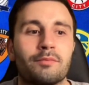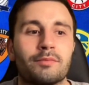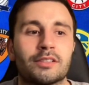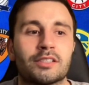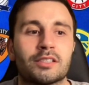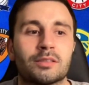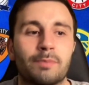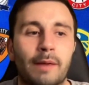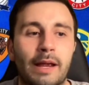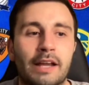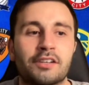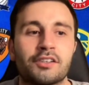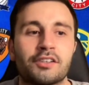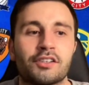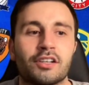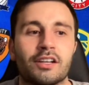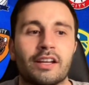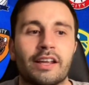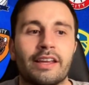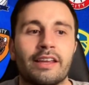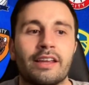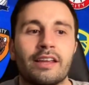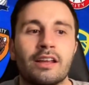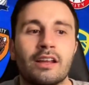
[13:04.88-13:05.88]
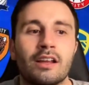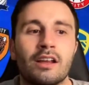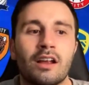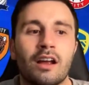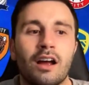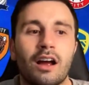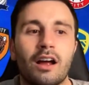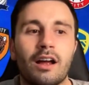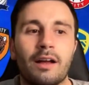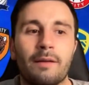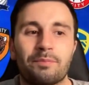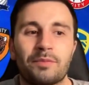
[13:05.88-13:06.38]
especially.
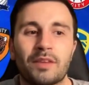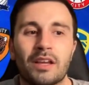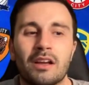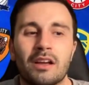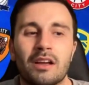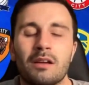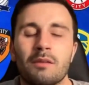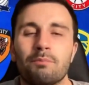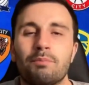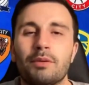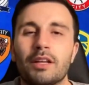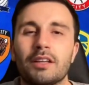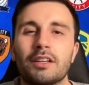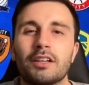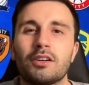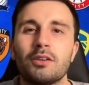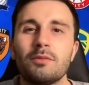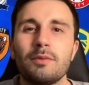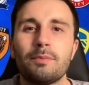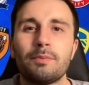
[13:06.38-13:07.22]
But they come